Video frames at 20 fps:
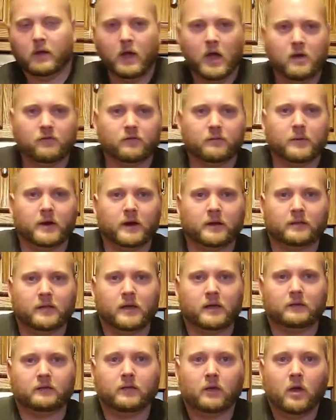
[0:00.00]
everybody
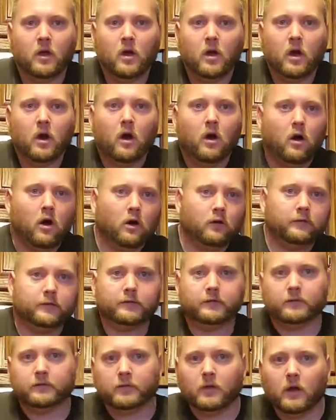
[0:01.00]
thinks, oh,
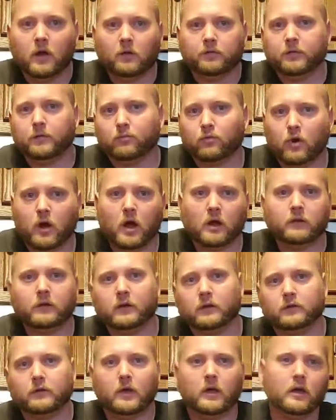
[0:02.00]
this is a healthy
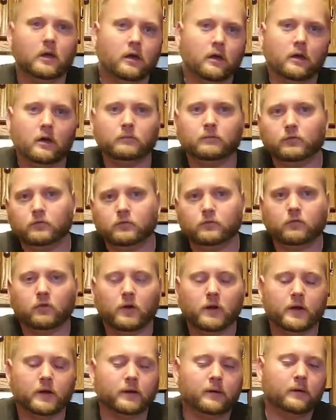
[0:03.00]
product. Yeah, I'm doing
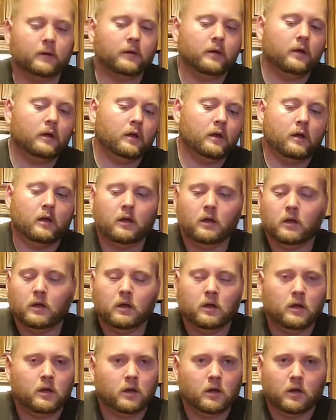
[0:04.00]
great.
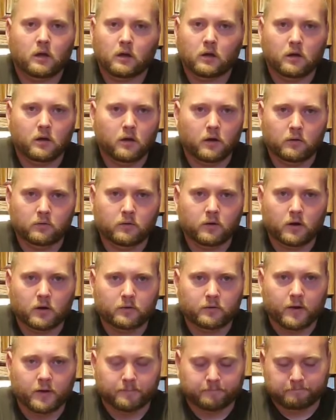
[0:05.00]

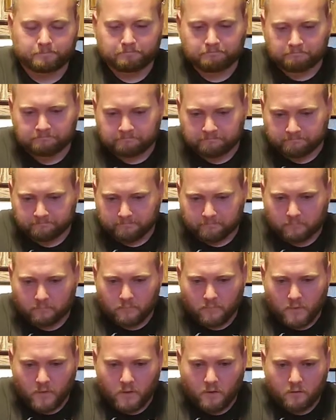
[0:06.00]
Okay.
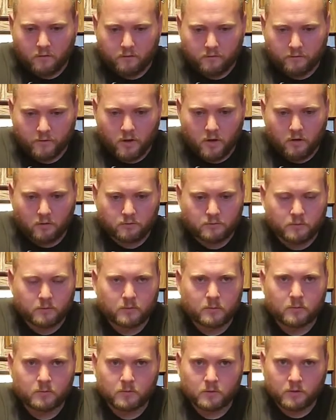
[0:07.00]
So
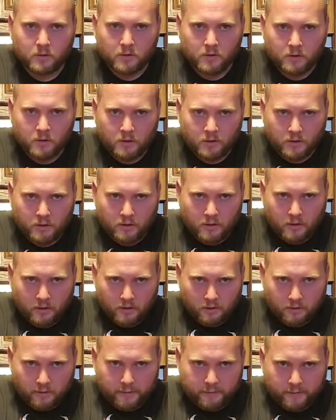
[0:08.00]

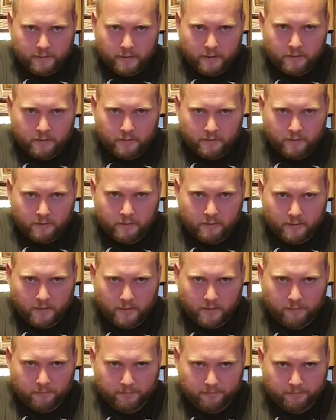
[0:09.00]
let's get to
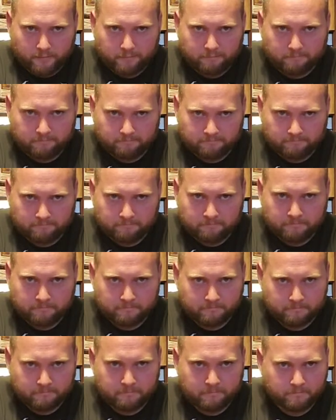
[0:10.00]
some
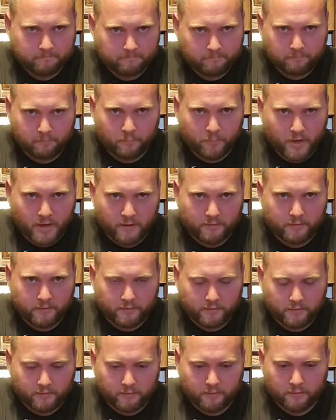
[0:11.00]

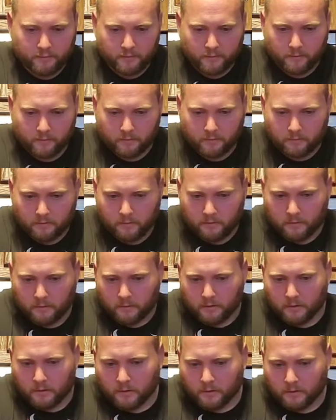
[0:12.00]
basics here.
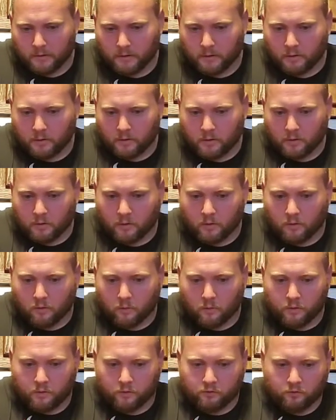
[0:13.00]

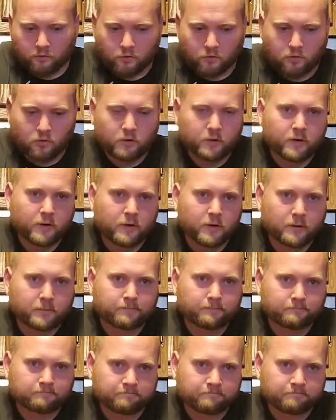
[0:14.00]
When you do look at